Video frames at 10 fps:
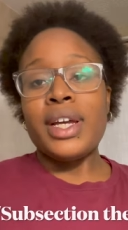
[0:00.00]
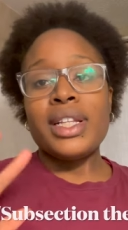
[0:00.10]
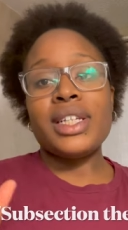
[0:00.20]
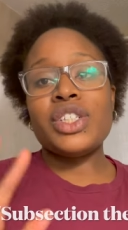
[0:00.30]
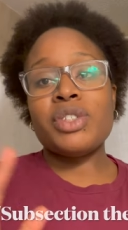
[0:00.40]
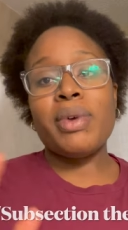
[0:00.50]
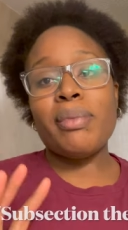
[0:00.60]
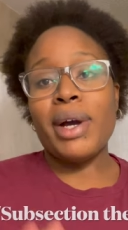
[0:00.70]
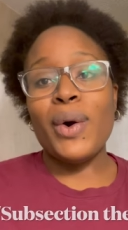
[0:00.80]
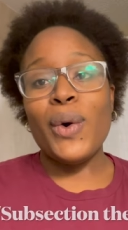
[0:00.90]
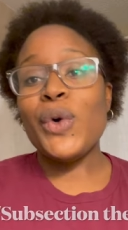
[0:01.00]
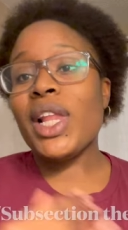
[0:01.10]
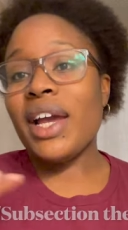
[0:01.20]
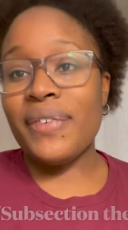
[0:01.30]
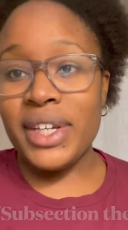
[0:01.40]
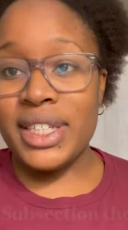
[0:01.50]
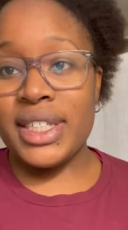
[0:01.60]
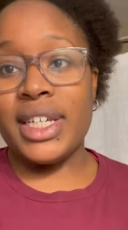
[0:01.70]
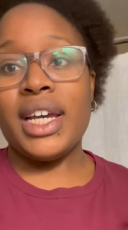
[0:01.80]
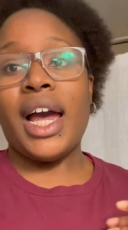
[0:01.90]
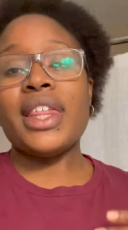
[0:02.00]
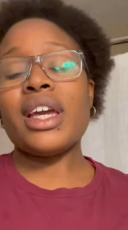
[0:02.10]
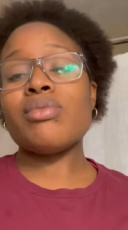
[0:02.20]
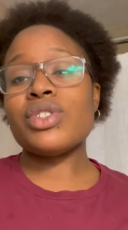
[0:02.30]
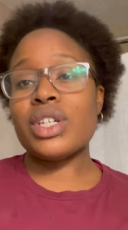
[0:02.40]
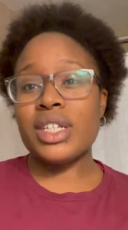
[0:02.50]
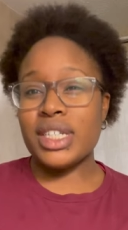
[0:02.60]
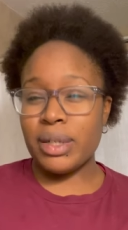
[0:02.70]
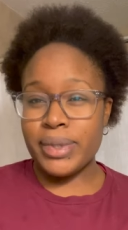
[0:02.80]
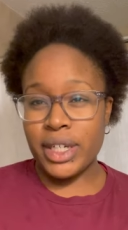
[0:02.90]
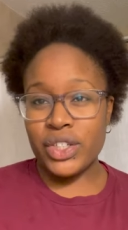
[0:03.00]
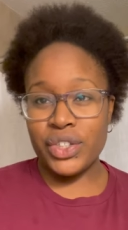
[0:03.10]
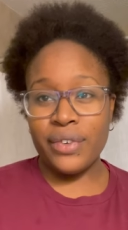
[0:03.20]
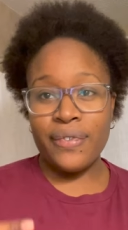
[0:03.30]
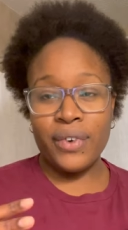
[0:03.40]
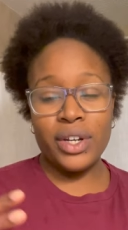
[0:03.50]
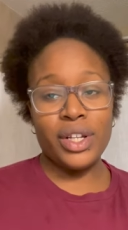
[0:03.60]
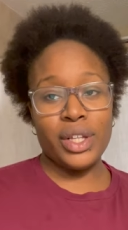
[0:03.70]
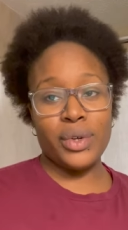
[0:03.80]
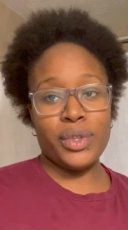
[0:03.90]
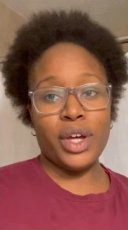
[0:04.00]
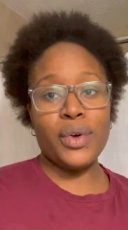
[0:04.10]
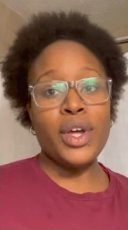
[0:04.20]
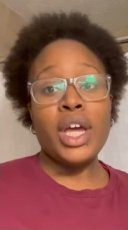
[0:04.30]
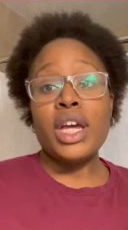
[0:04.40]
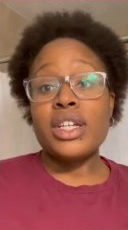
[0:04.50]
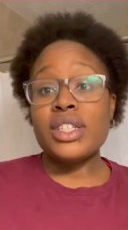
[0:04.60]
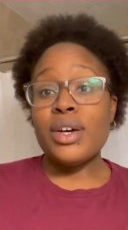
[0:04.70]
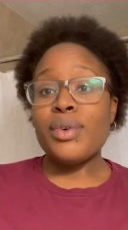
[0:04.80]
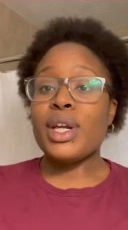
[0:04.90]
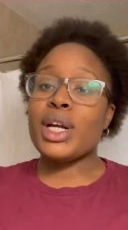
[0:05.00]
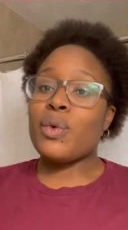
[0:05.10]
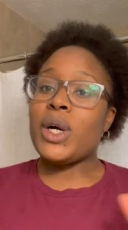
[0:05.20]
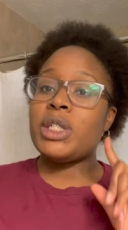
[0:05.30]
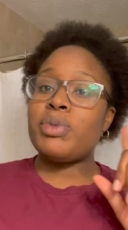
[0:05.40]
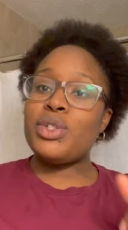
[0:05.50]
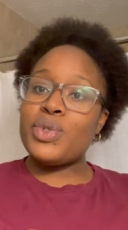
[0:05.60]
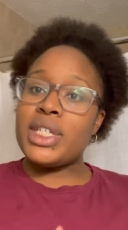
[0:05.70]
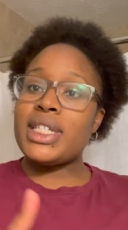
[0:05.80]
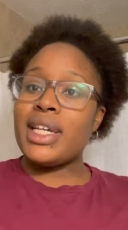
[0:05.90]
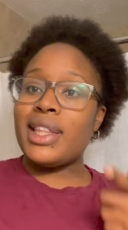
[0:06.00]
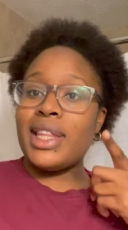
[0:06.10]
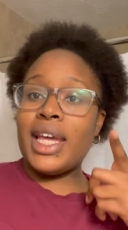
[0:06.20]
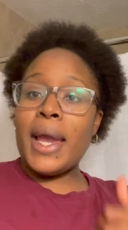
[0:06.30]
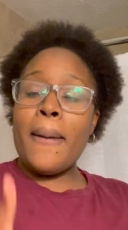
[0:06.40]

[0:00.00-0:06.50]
Let's just make my whole life easy. I think I'm just gonna subsection the front alone though. So you're gonna watch me do this in the